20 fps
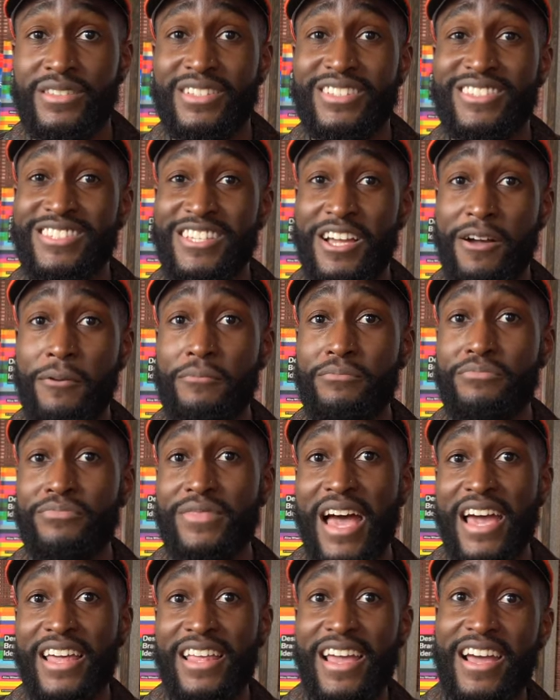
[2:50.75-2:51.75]
Some
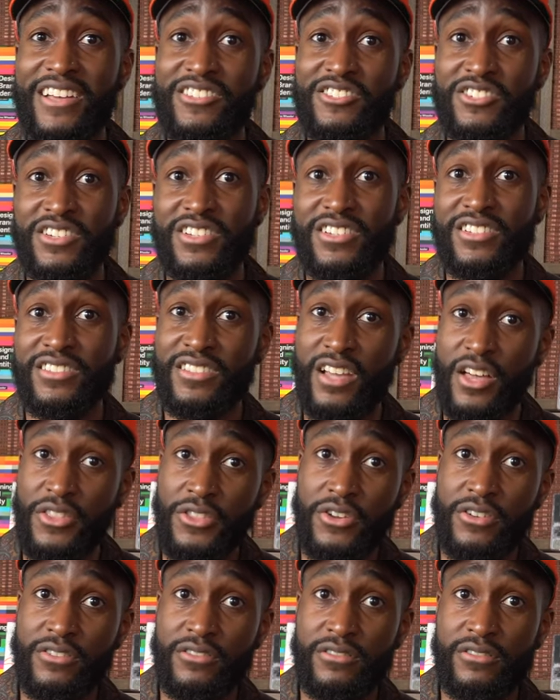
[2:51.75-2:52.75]
not as good as
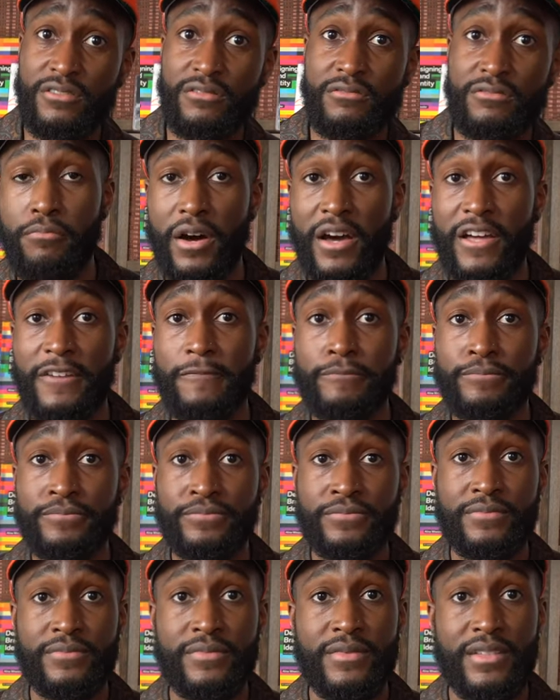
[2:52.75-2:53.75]
others, but
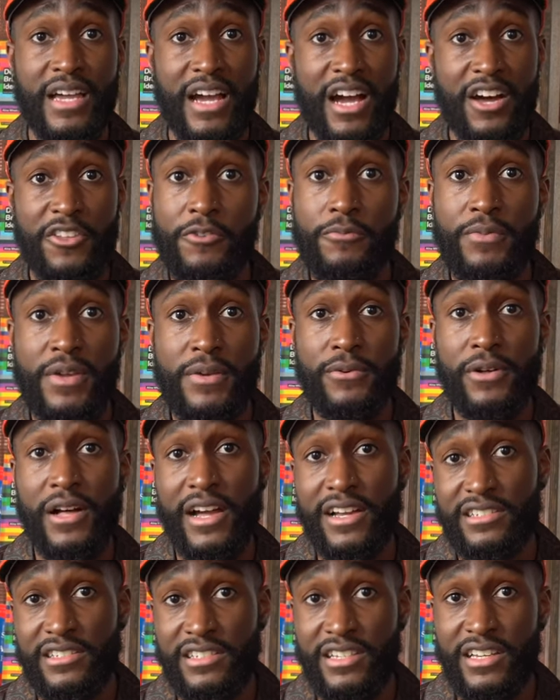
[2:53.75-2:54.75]
other people
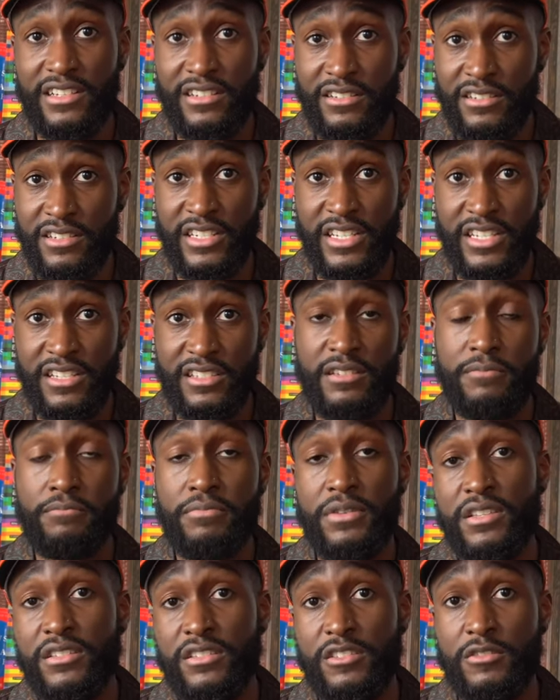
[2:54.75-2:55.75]
actually get
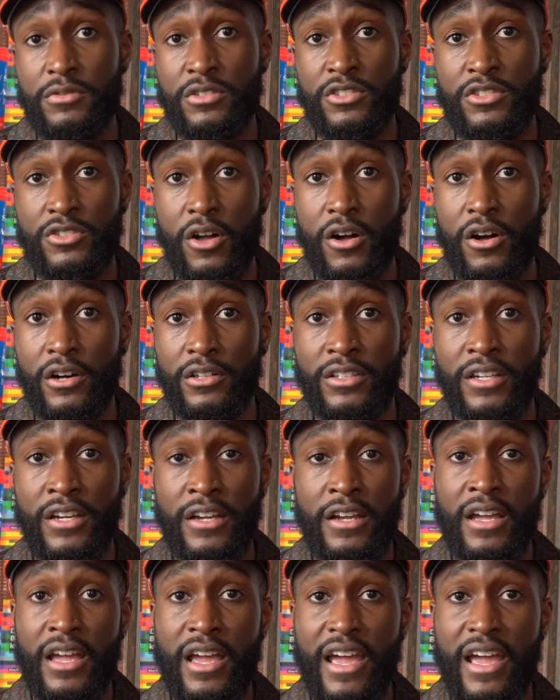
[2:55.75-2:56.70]
decent pieces installed.